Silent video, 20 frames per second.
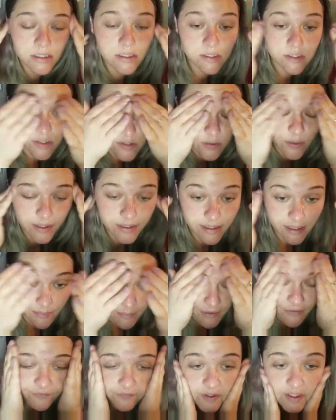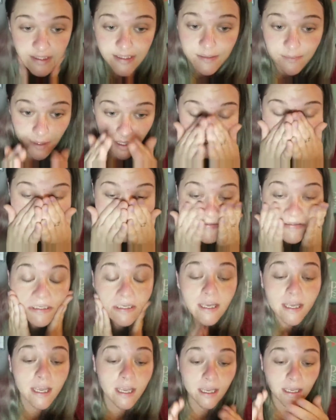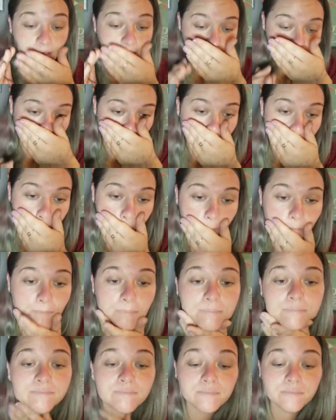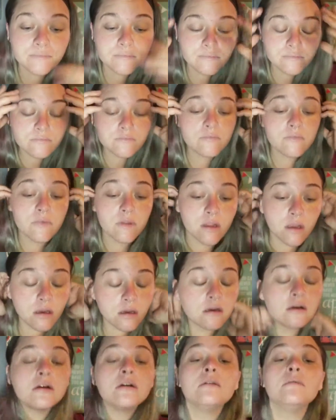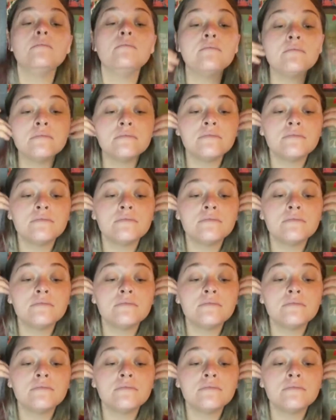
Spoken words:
So I did my face mask, and then